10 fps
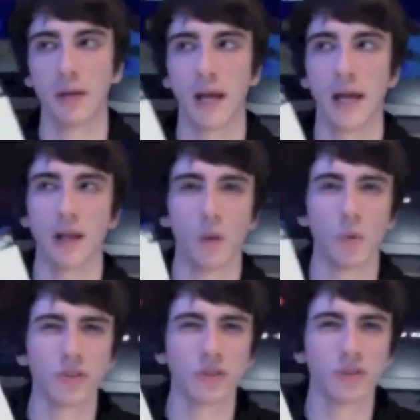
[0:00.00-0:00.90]
and I
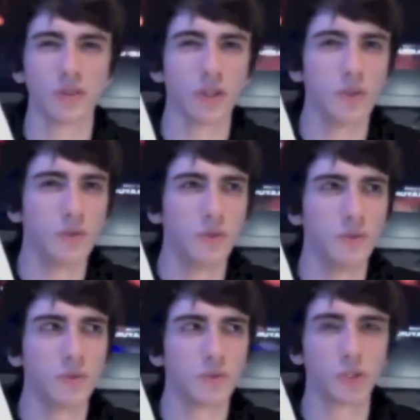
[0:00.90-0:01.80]
wasn't too
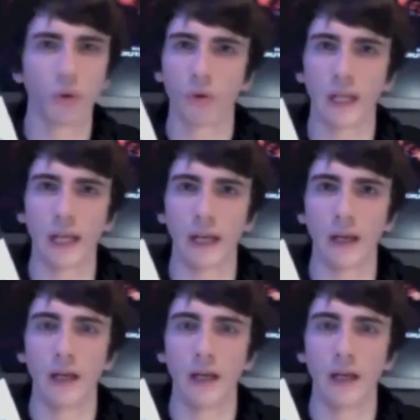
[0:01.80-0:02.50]
sure on it.